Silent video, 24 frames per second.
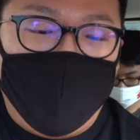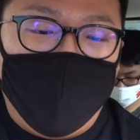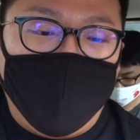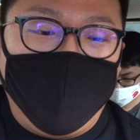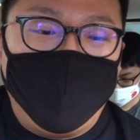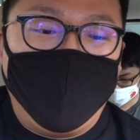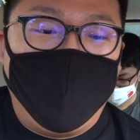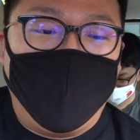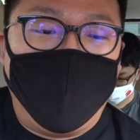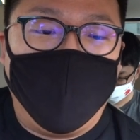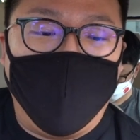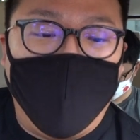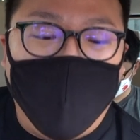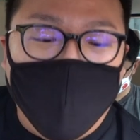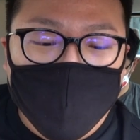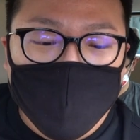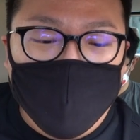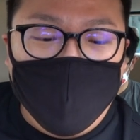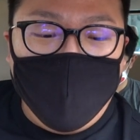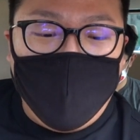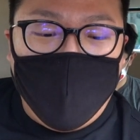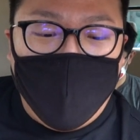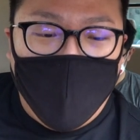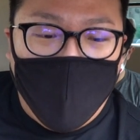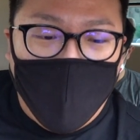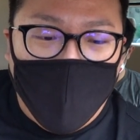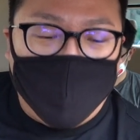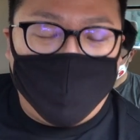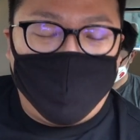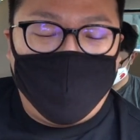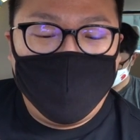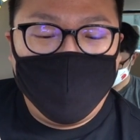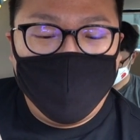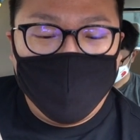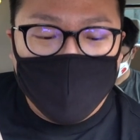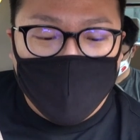Yep. Hurry
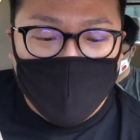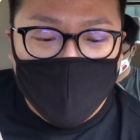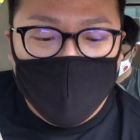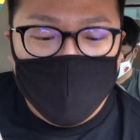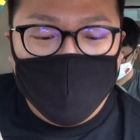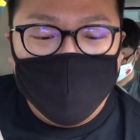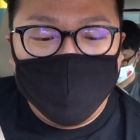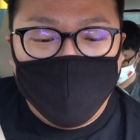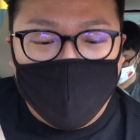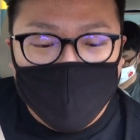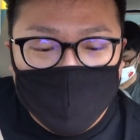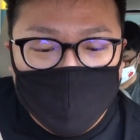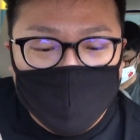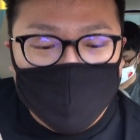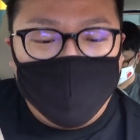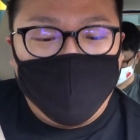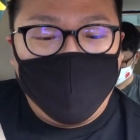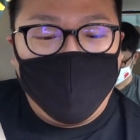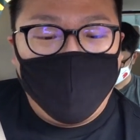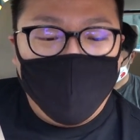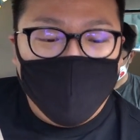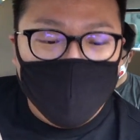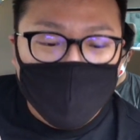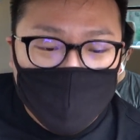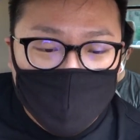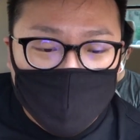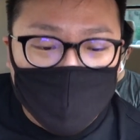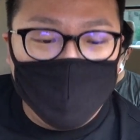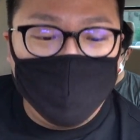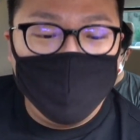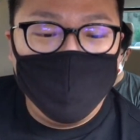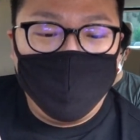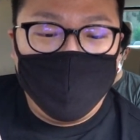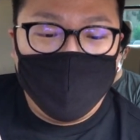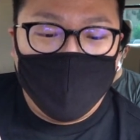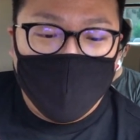up, okay? But yes, before, you
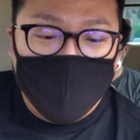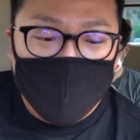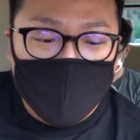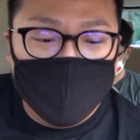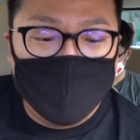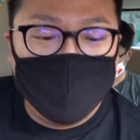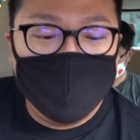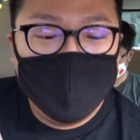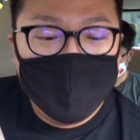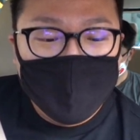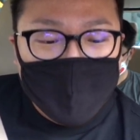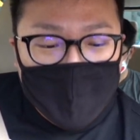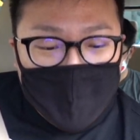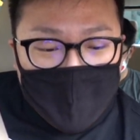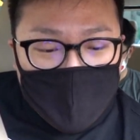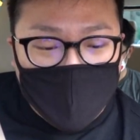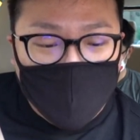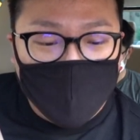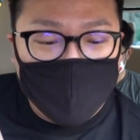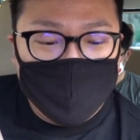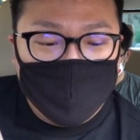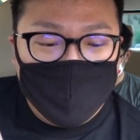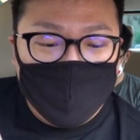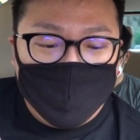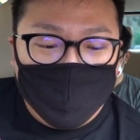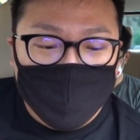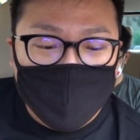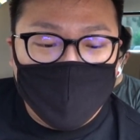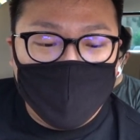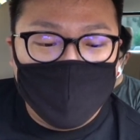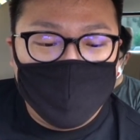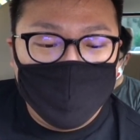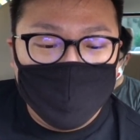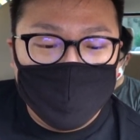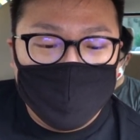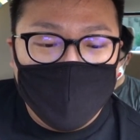know, we can catch the
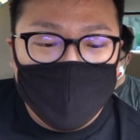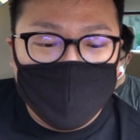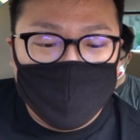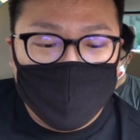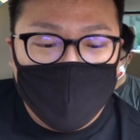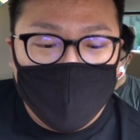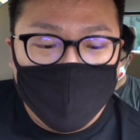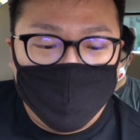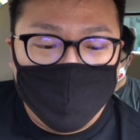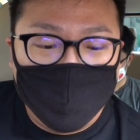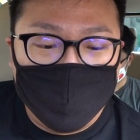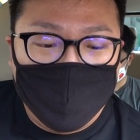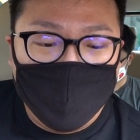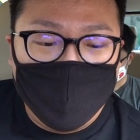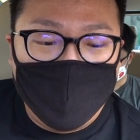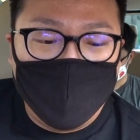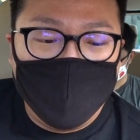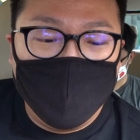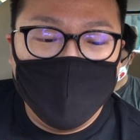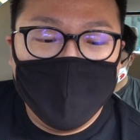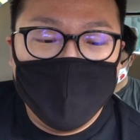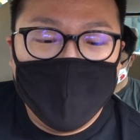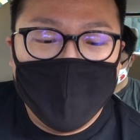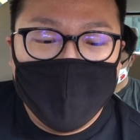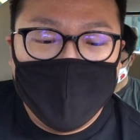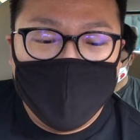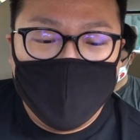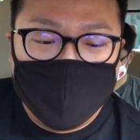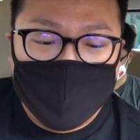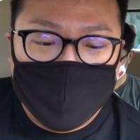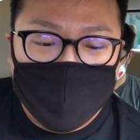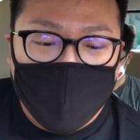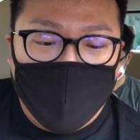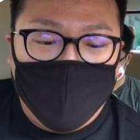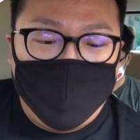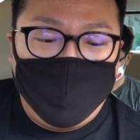Pikachus, let's start putting the
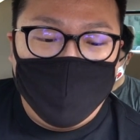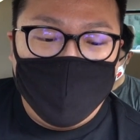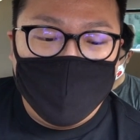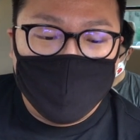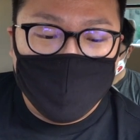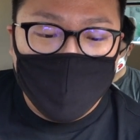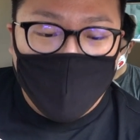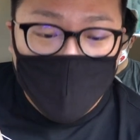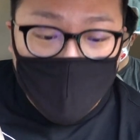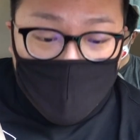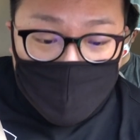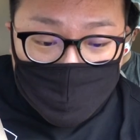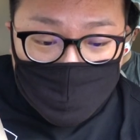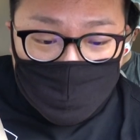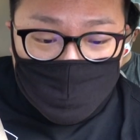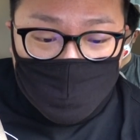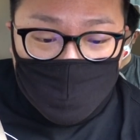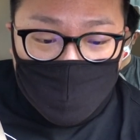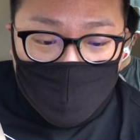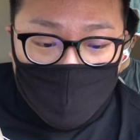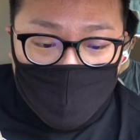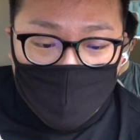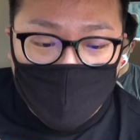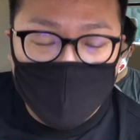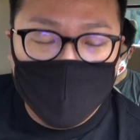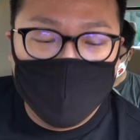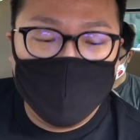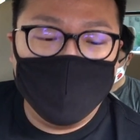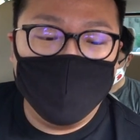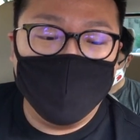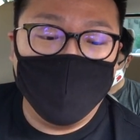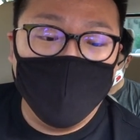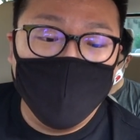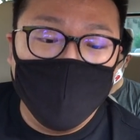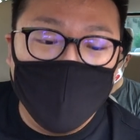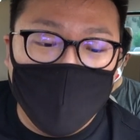star piece on, okay?
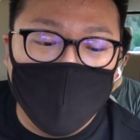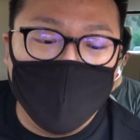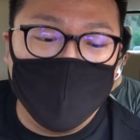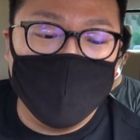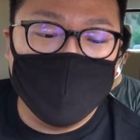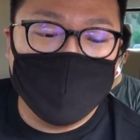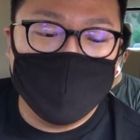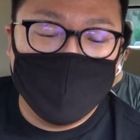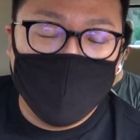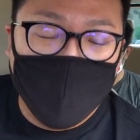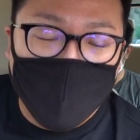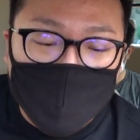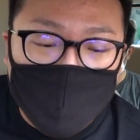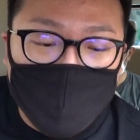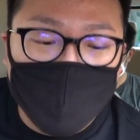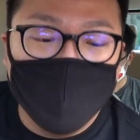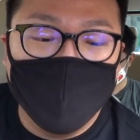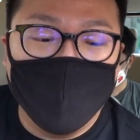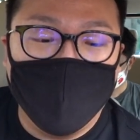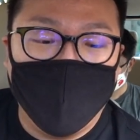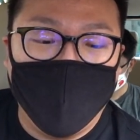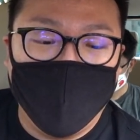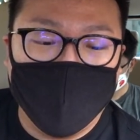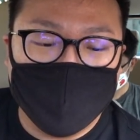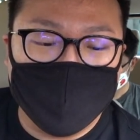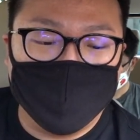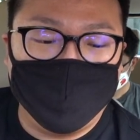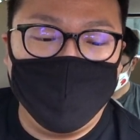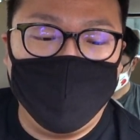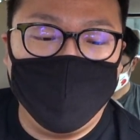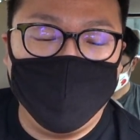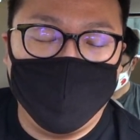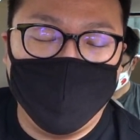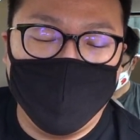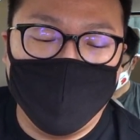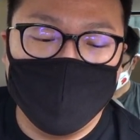Though it is double
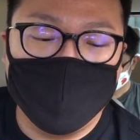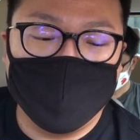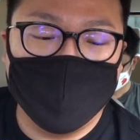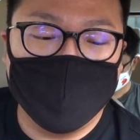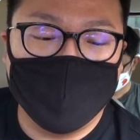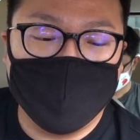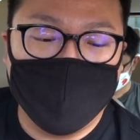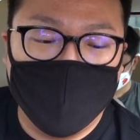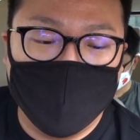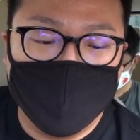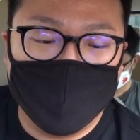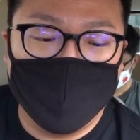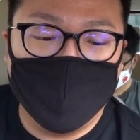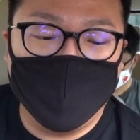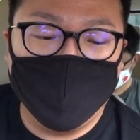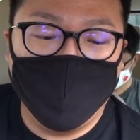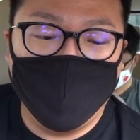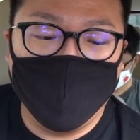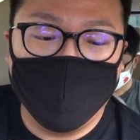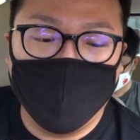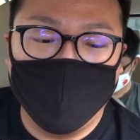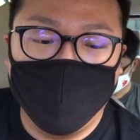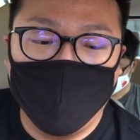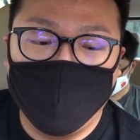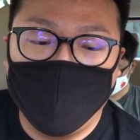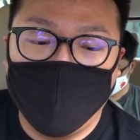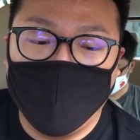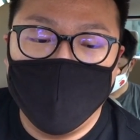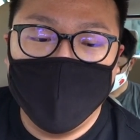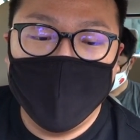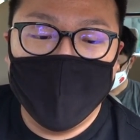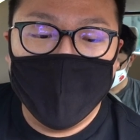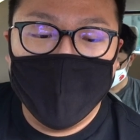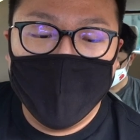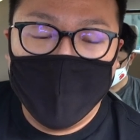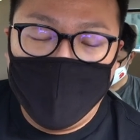XP for just catching Pokemon, but,
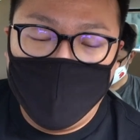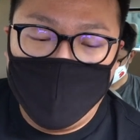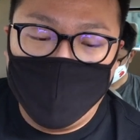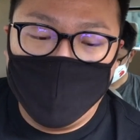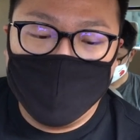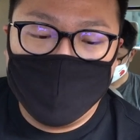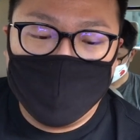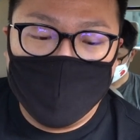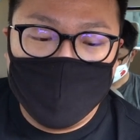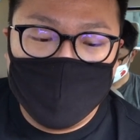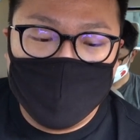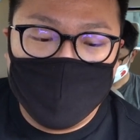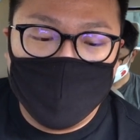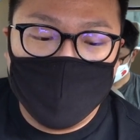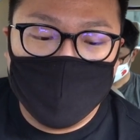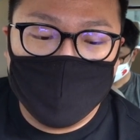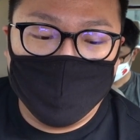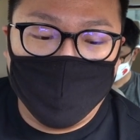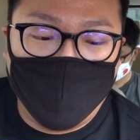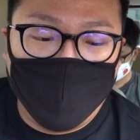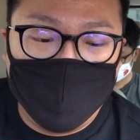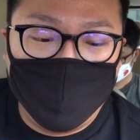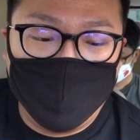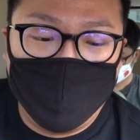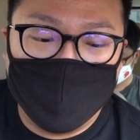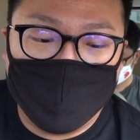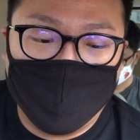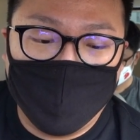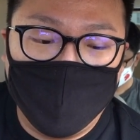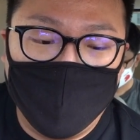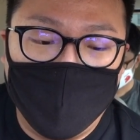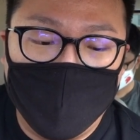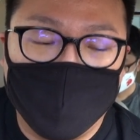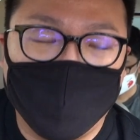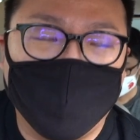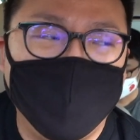you know, since the spawn rate is going
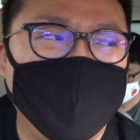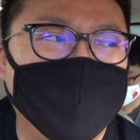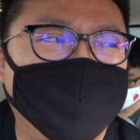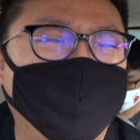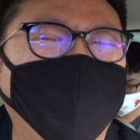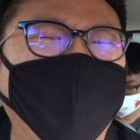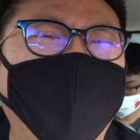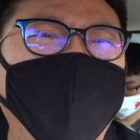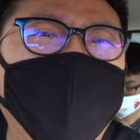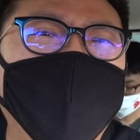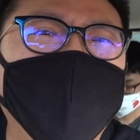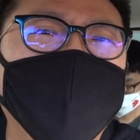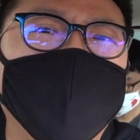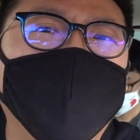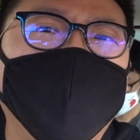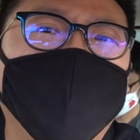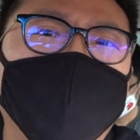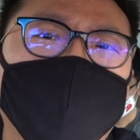to increase. But the